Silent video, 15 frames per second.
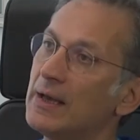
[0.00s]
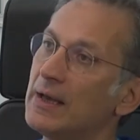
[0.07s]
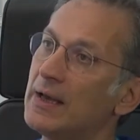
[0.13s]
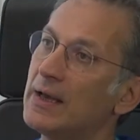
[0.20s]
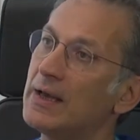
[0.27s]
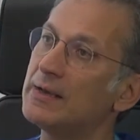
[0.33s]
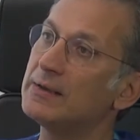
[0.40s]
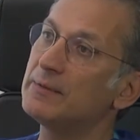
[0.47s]

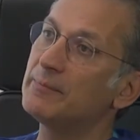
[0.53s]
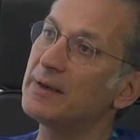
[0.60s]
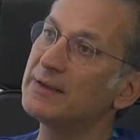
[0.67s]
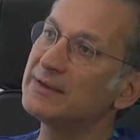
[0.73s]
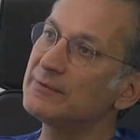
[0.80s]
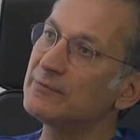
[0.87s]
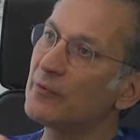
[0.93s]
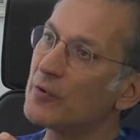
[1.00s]

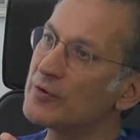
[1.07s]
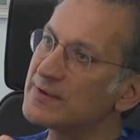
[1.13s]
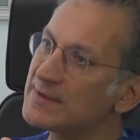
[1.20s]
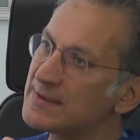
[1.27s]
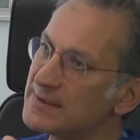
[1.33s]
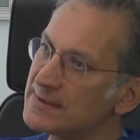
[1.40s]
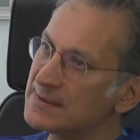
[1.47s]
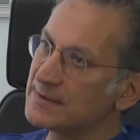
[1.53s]
But the
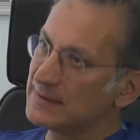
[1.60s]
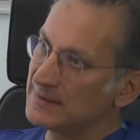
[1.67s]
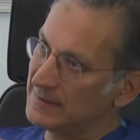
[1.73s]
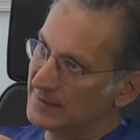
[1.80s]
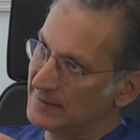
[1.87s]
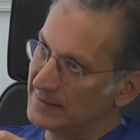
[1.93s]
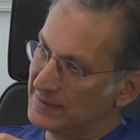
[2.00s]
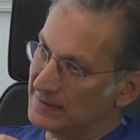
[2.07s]
voice
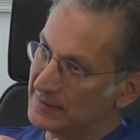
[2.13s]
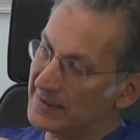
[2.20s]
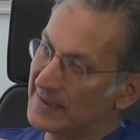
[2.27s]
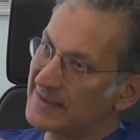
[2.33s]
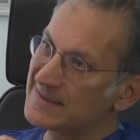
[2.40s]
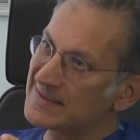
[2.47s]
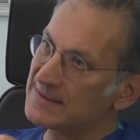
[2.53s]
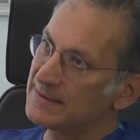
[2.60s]

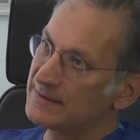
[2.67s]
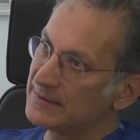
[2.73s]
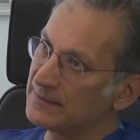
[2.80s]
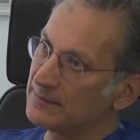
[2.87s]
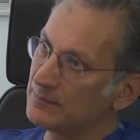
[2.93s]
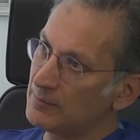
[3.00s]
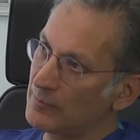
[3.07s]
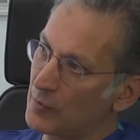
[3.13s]
gets
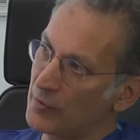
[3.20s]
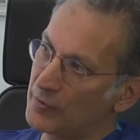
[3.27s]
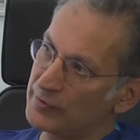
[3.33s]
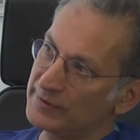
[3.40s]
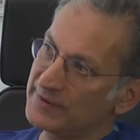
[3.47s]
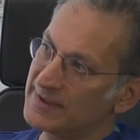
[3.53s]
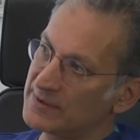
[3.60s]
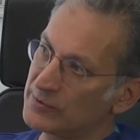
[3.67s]
little
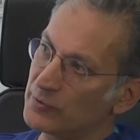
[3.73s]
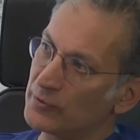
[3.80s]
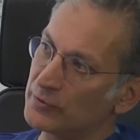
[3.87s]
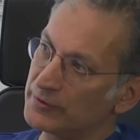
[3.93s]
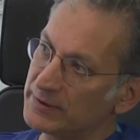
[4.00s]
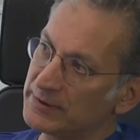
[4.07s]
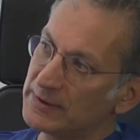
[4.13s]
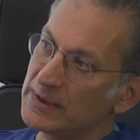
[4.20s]
more
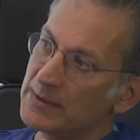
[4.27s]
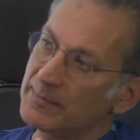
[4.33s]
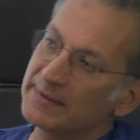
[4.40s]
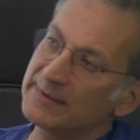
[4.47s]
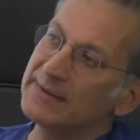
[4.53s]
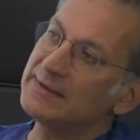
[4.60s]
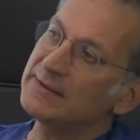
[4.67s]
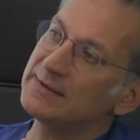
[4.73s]
distorted.
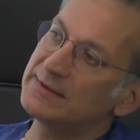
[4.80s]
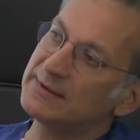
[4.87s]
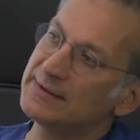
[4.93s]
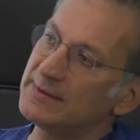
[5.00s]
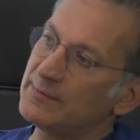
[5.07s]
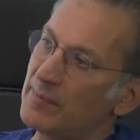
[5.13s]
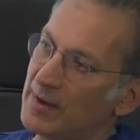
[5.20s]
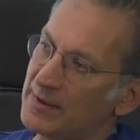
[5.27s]
But in
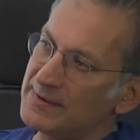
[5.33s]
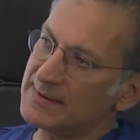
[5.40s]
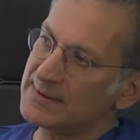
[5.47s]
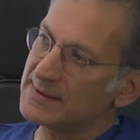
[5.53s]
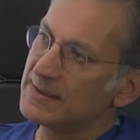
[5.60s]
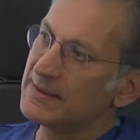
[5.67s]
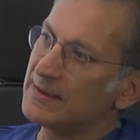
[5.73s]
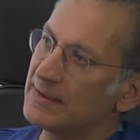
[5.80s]
3
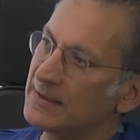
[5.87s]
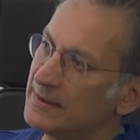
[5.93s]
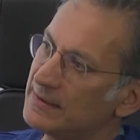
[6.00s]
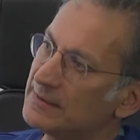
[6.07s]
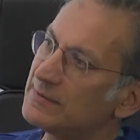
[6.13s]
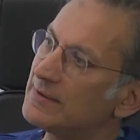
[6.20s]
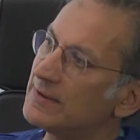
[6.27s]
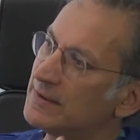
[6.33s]
months, it
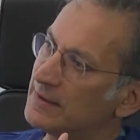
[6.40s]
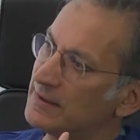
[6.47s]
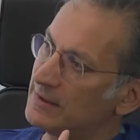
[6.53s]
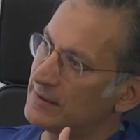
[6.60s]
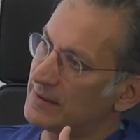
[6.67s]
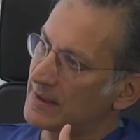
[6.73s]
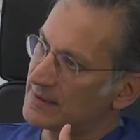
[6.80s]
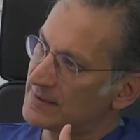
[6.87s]
really
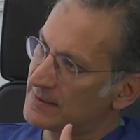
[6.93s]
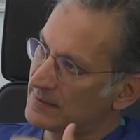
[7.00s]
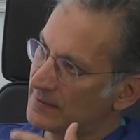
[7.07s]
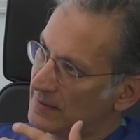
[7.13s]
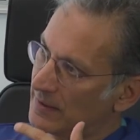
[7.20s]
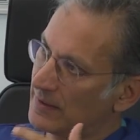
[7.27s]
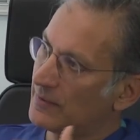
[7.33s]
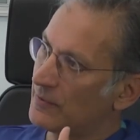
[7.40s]
gets
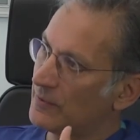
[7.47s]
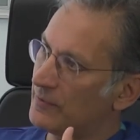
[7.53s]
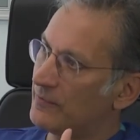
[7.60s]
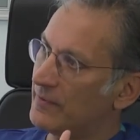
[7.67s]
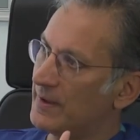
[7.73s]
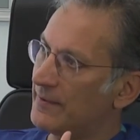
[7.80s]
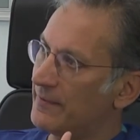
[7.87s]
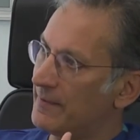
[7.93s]

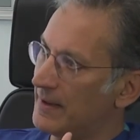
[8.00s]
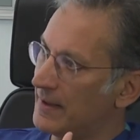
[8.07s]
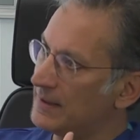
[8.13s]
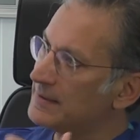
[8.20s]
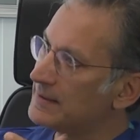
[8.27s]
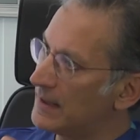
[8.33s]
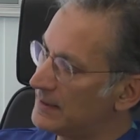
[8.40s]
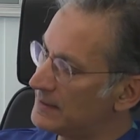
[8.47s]
very
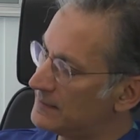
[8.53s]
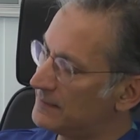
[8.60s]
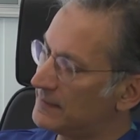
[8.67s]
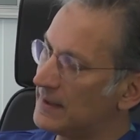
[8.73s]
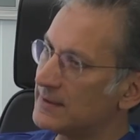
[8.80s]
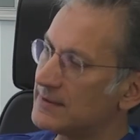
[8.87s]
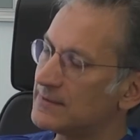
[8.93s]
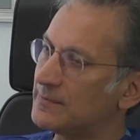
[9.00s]
well. Yeah, it
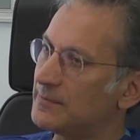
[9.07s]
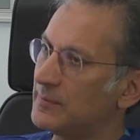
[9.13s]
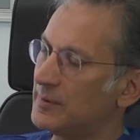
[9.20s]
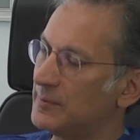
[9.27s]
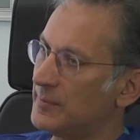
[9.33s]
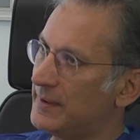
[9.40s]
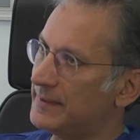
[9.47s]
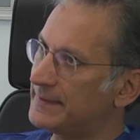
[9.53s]
gets
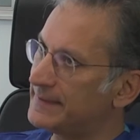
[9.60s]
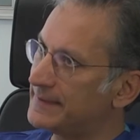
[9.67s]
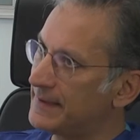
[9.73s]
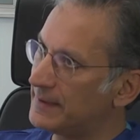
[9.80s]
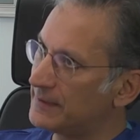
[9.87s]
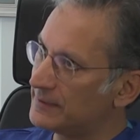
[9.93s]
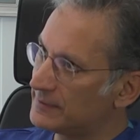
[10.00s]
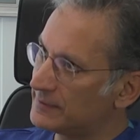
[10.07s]
better,
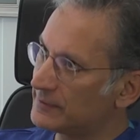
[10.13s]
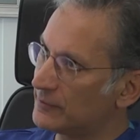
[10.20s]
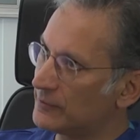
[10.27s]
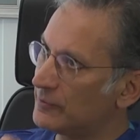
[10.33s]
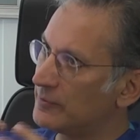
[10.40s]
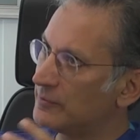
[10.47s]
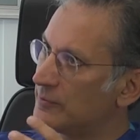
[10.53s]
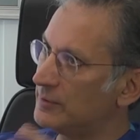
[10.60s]
and
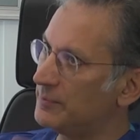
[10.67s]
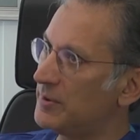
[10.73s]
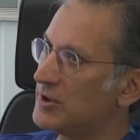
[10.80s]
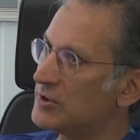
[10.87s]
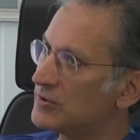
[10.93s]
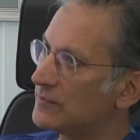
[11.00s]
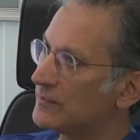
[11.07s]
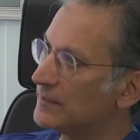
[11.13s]
so the
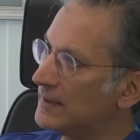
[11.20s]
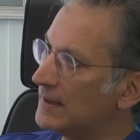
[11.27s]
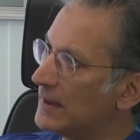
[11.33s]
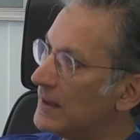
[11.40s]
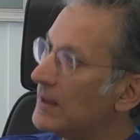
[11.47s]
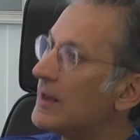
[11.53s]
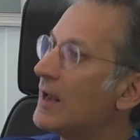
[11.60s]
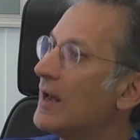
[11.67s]
patient
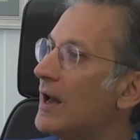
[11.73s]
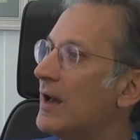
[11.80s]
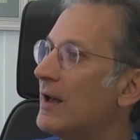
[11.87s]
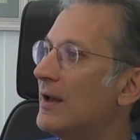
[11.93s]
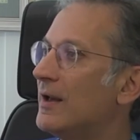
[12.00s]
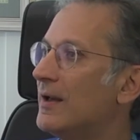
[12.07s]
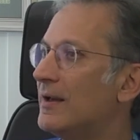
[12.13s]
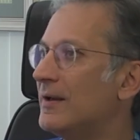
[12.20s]
will
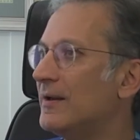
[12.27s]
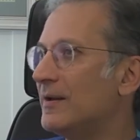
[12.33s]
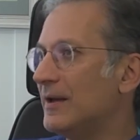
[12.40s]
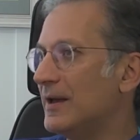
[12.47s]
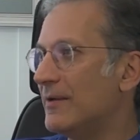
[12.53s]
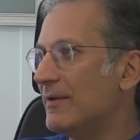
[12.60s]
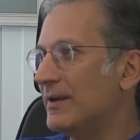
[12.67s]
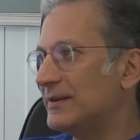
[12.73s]

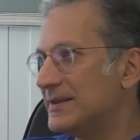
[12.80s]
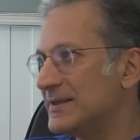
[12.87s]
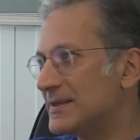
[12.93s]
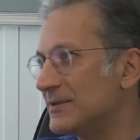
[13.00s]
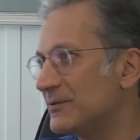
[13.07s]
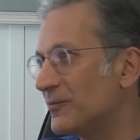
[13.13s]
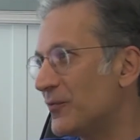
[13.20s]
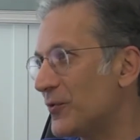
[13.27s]
have a
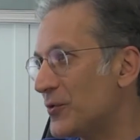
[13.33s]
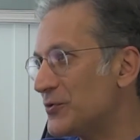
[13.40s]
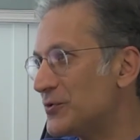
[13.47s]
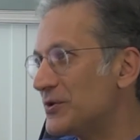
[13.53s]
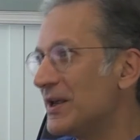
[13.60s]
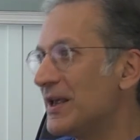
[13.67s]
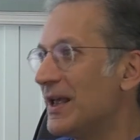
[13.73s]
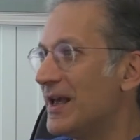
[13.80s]
decent
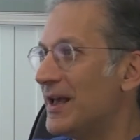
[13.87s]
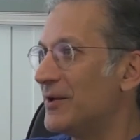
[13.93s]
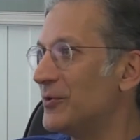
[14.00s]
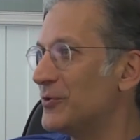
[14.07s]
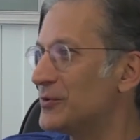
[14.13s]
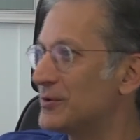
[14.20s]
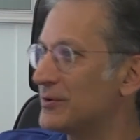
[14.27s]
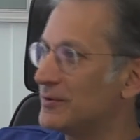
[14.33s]
voice, and
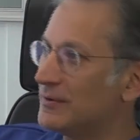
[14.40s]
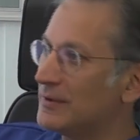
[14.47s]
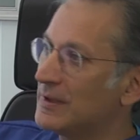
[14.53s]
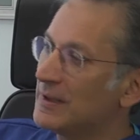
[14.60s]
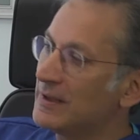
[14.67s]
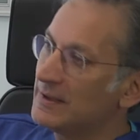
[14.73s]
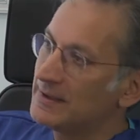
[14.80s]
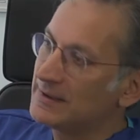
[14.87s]
also
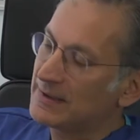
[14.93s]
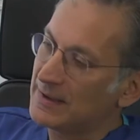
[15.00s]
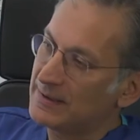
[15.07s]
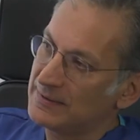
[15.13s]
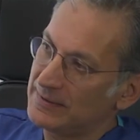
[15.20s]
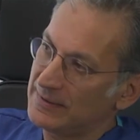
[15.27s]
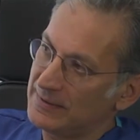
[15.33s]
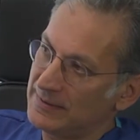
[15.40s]
he
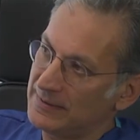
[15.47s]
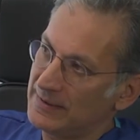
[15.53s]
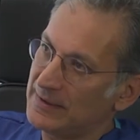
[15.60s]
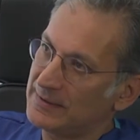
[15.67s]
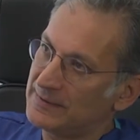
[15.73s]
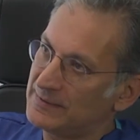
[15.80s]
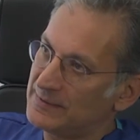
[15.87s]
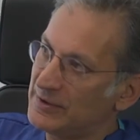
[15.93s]
can
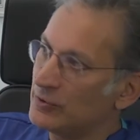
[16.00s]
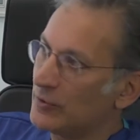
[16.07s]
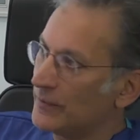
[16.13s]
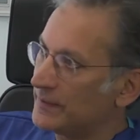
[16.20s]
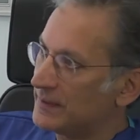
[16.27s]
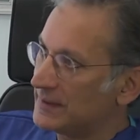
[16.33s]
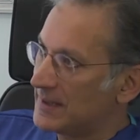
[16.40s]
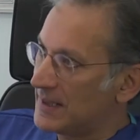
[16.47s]
get rid
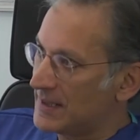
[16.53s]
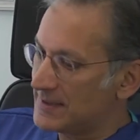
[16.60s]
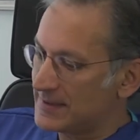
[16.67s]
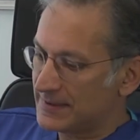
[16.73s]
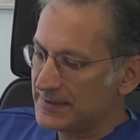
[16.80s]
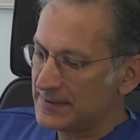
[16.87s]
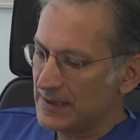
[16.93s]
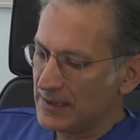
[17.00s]
of the
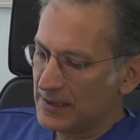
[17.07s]
cancer.